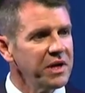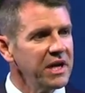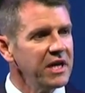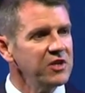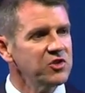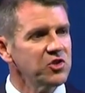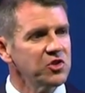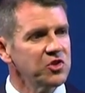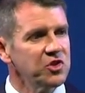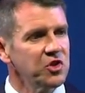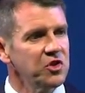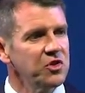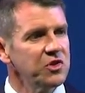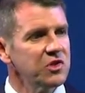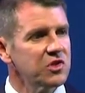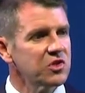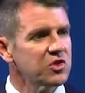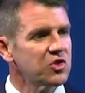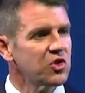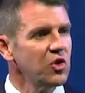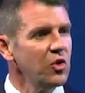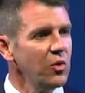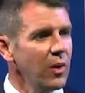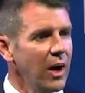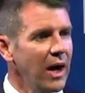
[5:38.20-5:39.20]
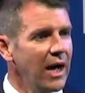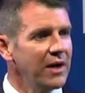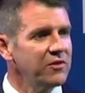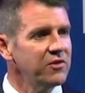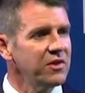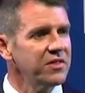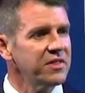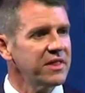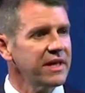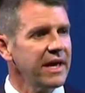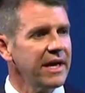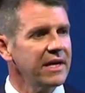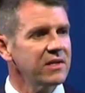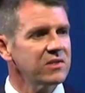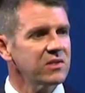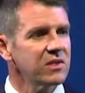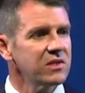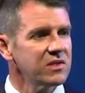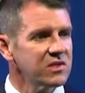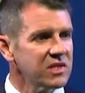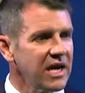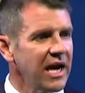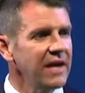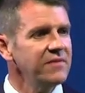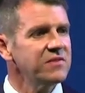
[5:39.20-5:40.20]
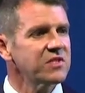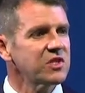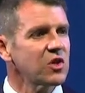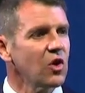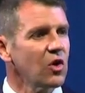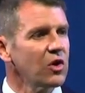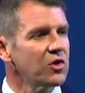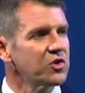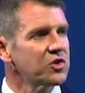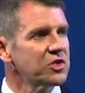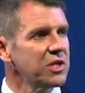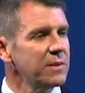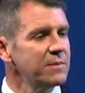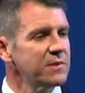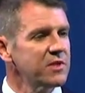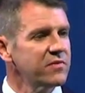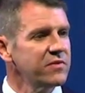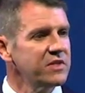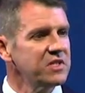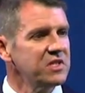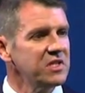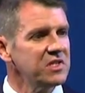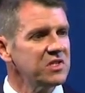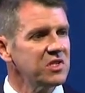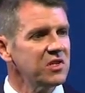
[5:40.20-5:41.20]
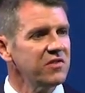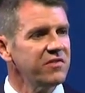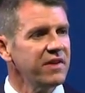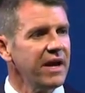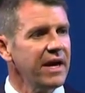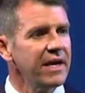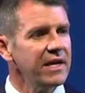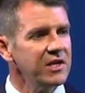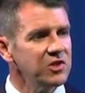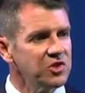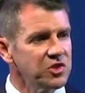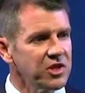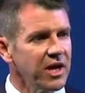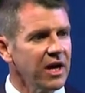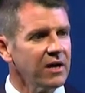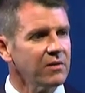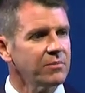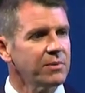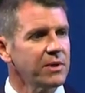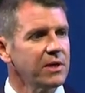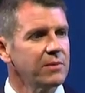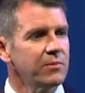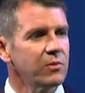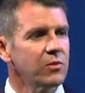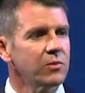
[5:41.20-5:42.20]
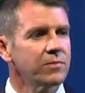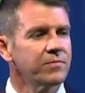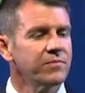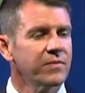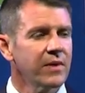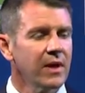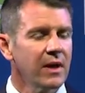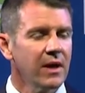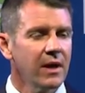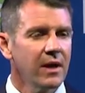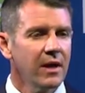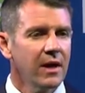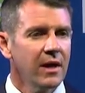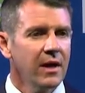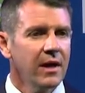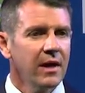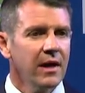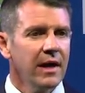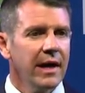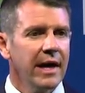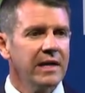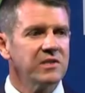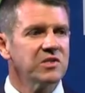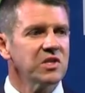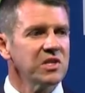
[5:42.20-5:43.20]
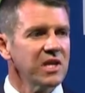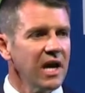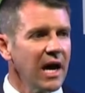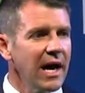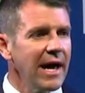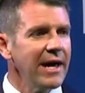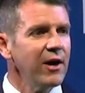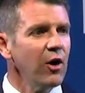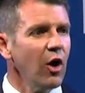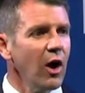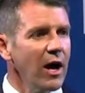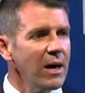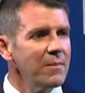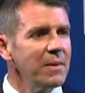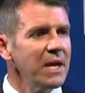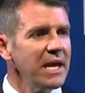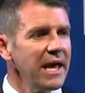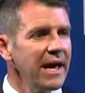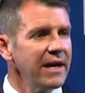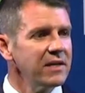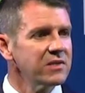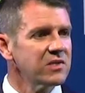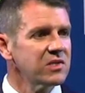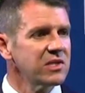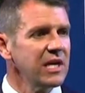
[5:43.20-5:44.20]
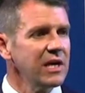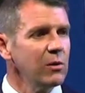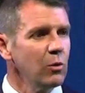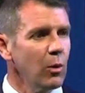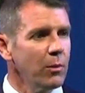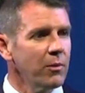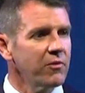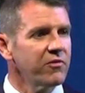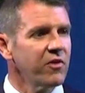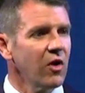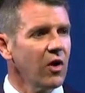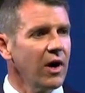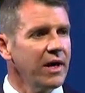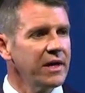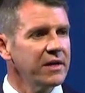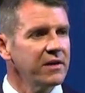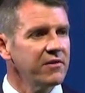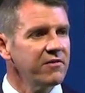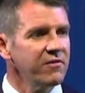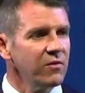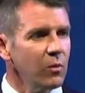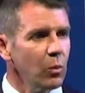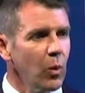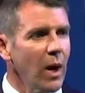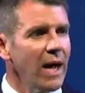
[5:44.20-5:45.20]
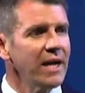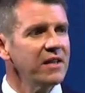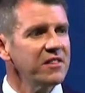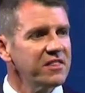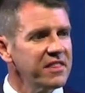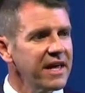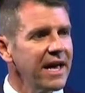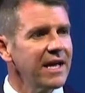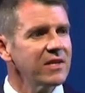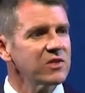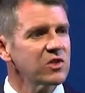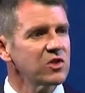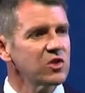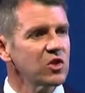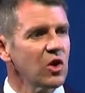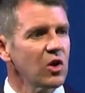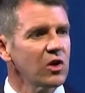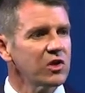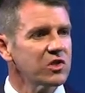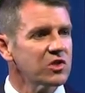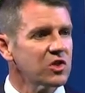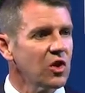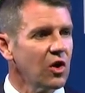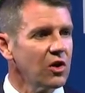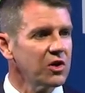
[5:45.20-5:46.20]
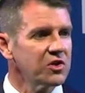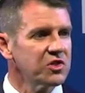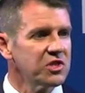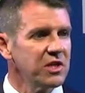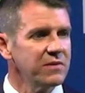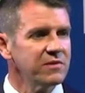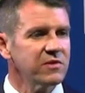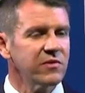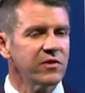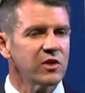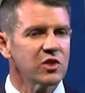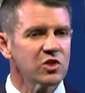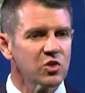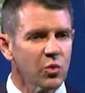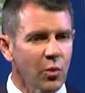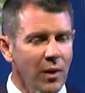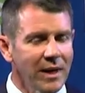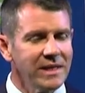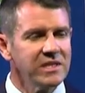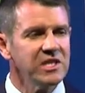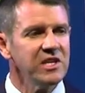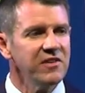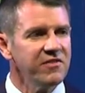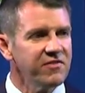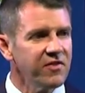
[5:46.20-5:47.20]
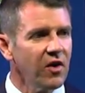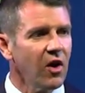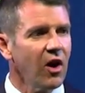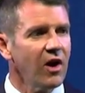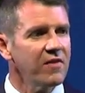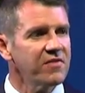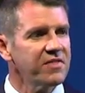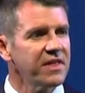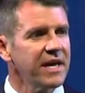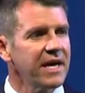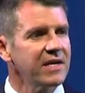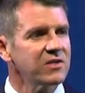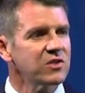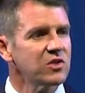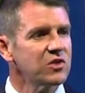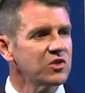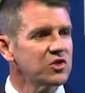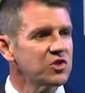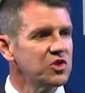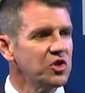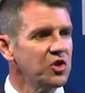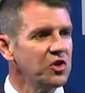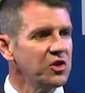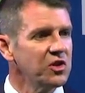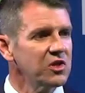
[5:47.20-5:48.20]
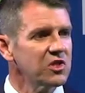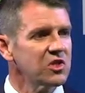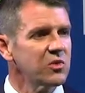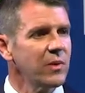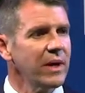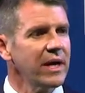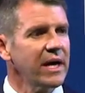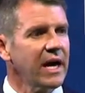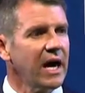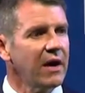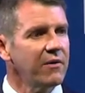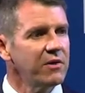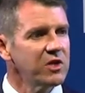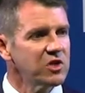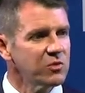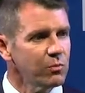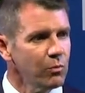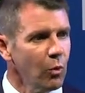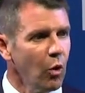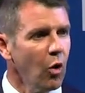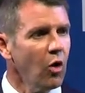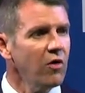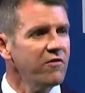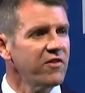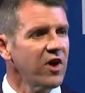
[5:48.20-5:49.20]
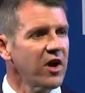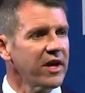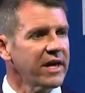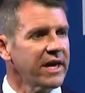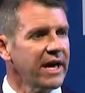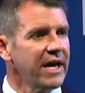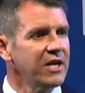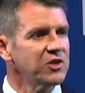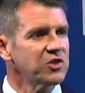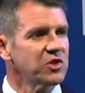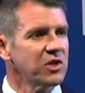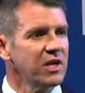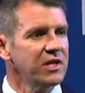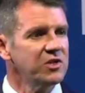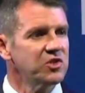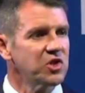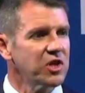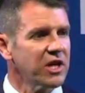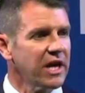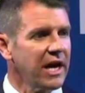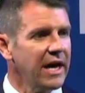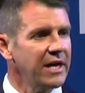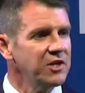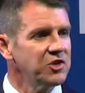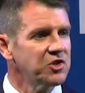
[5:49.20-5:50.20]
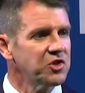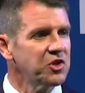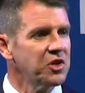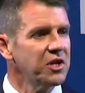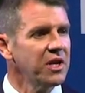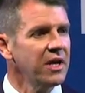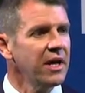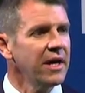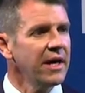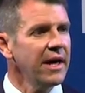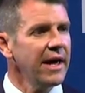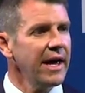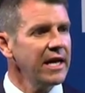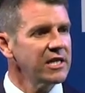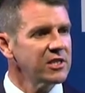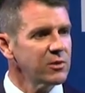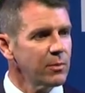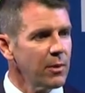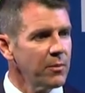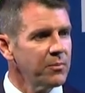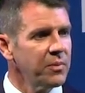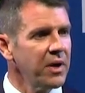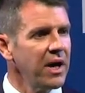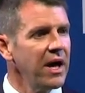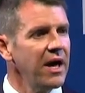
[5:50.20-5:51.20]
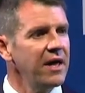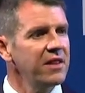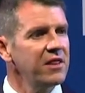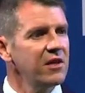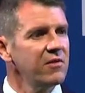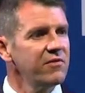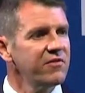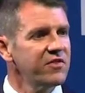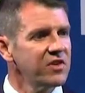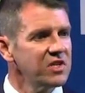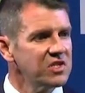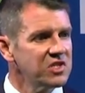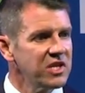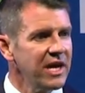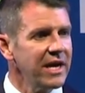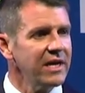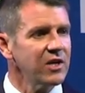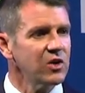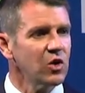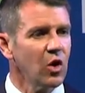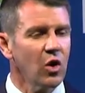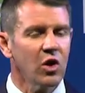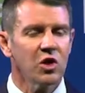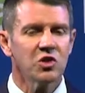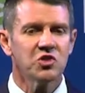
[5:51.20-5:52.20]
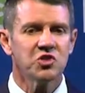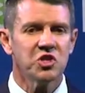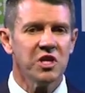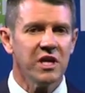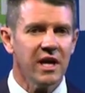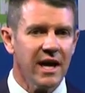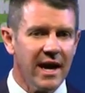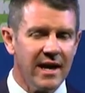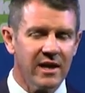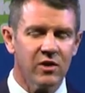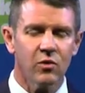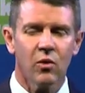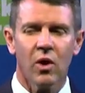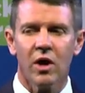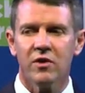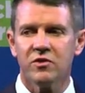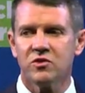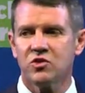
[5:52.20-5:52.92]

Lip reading: introduced 200,000 TAFE scholarships for disadvantaged young people. And today I am announcing we'll provide $1,000 scholarships for 25,000 students to encourage more vocational education and to prepare them for technology and growth